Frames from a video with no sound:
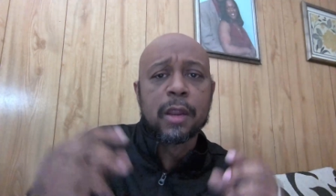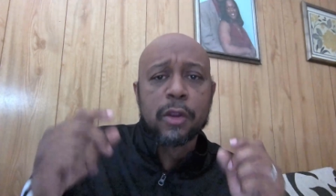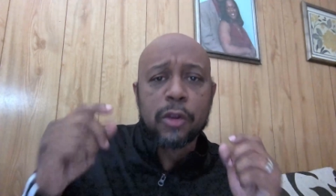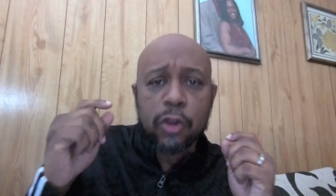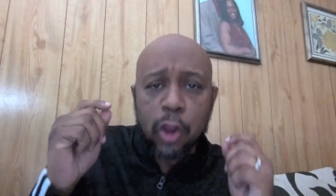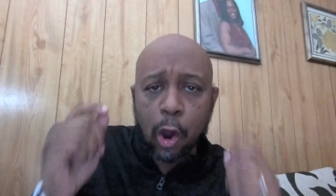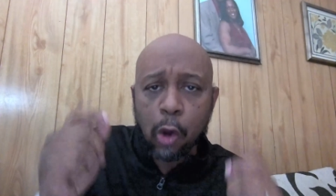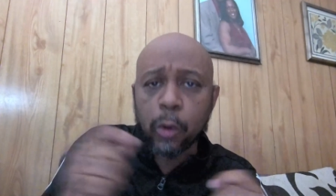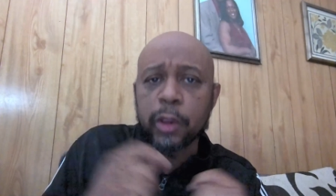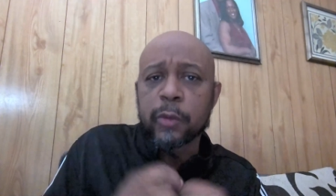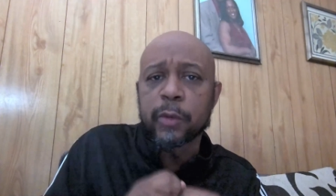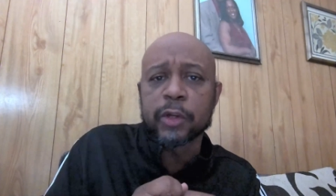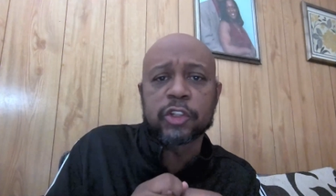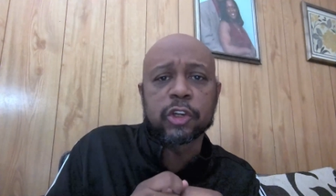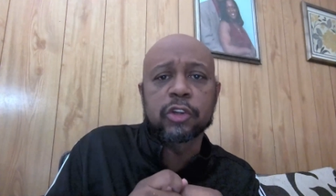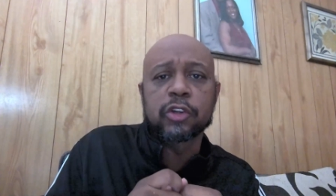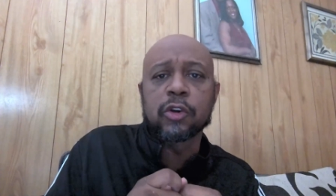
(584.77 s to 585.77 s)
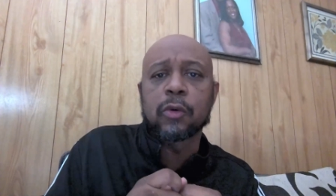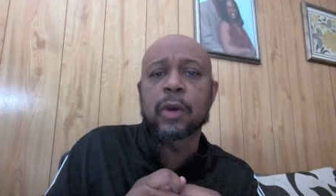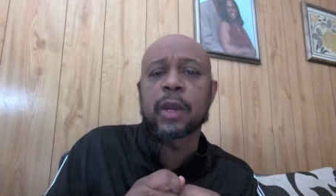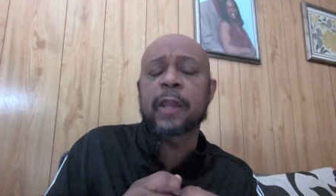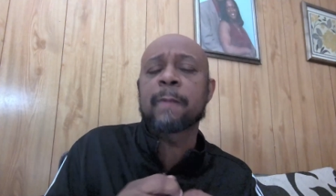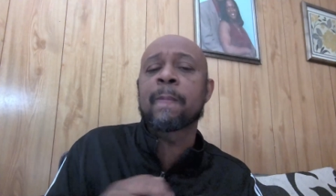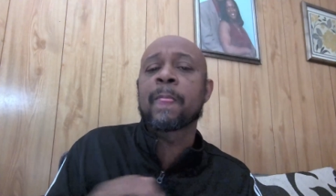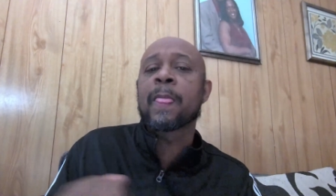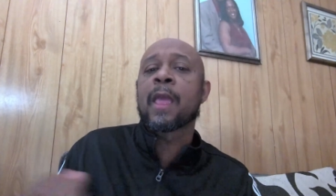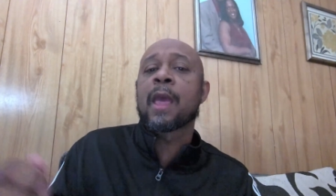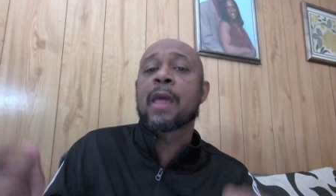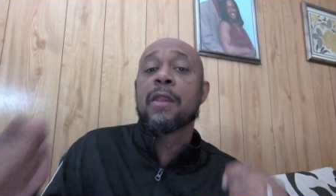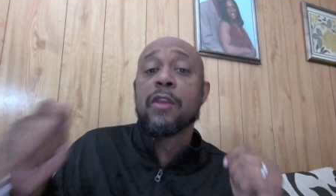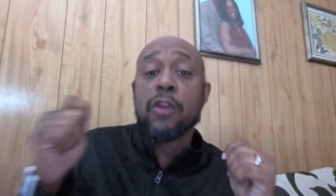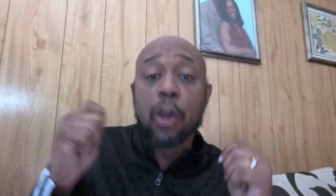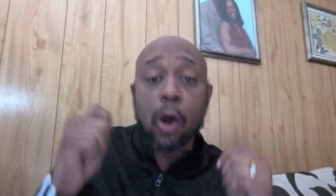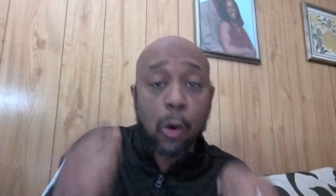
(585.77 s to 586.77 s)
Knowing what you're doing,
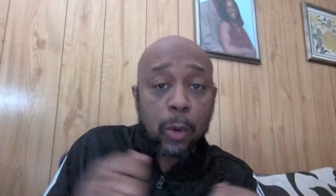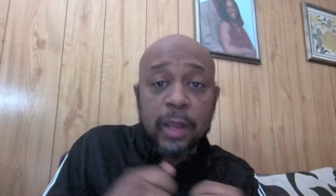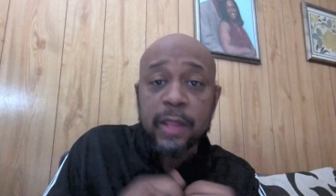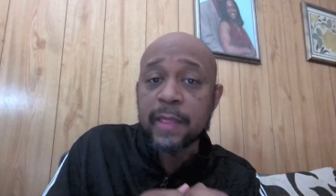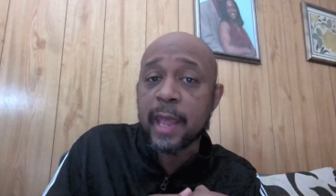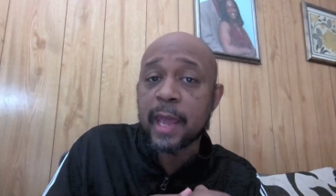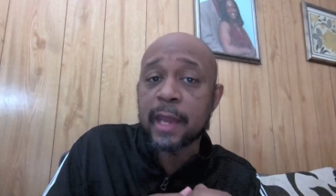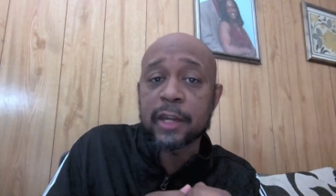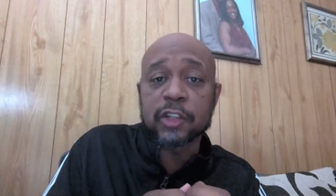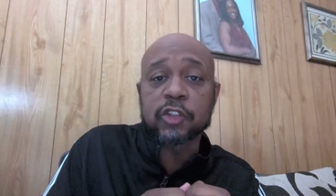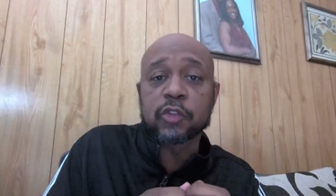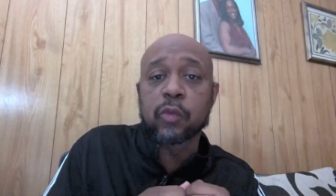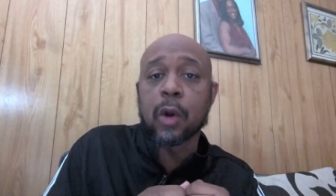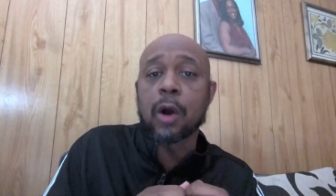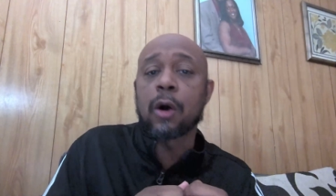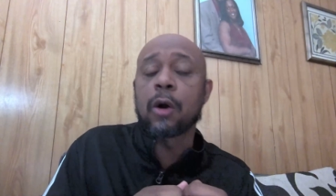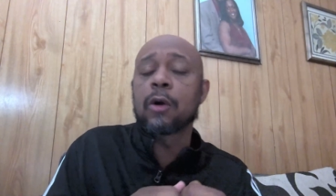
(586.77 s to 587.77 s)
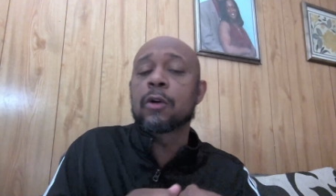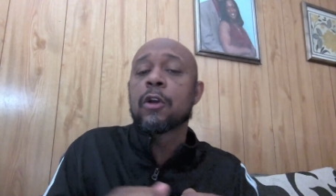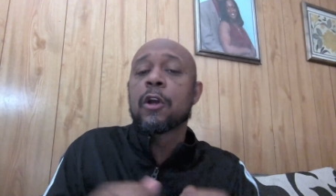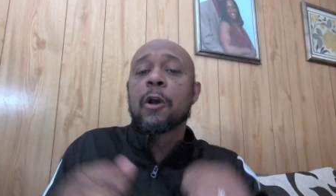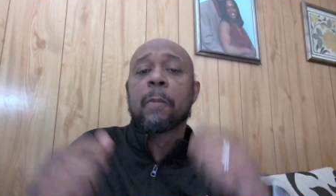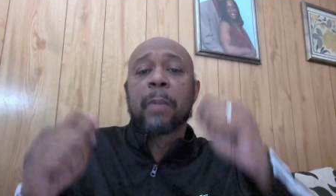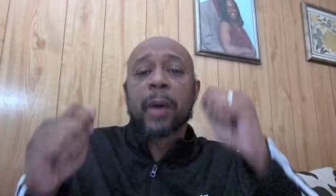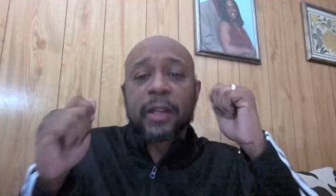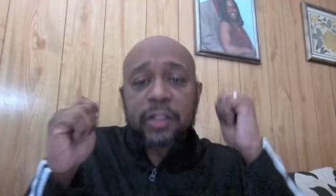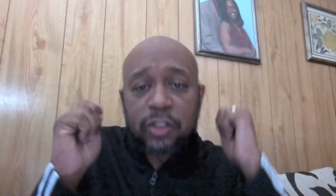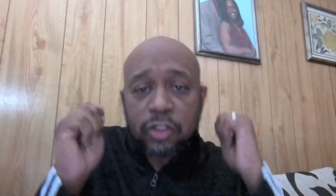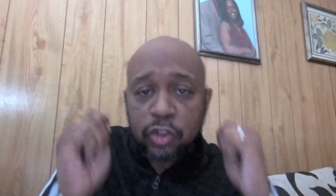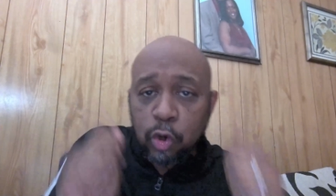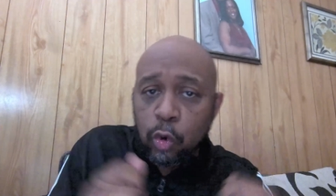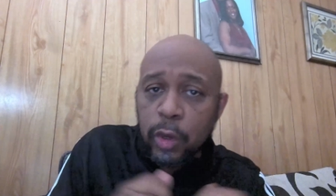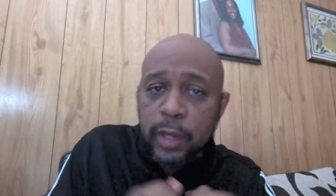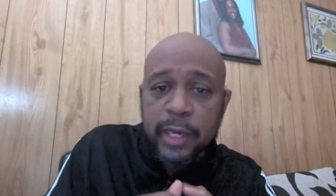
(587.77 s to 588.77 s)
knowing that it's wrong, but
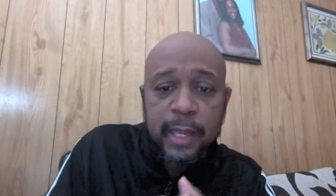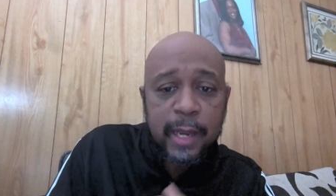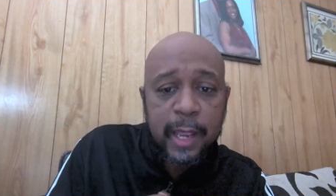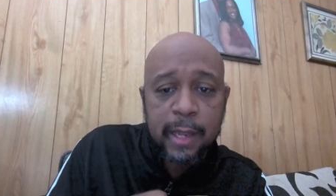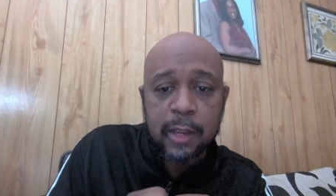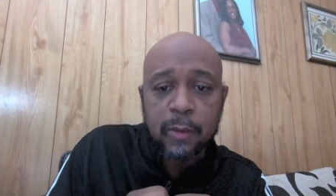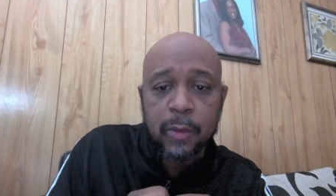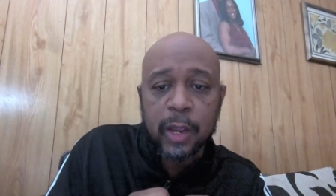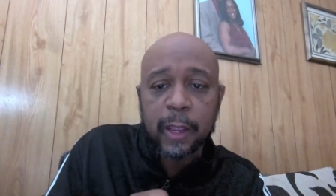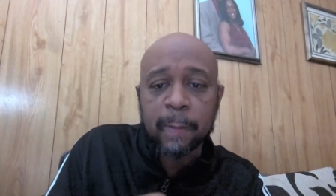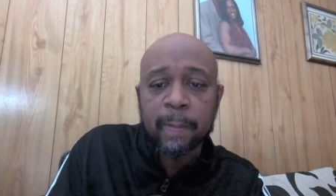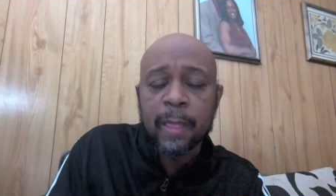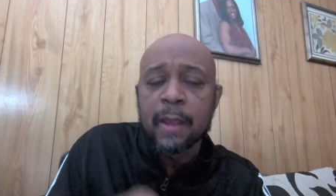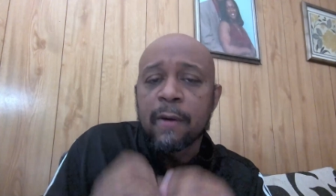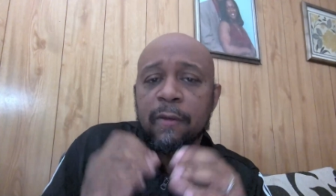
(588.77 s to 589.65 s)
doing it anyway.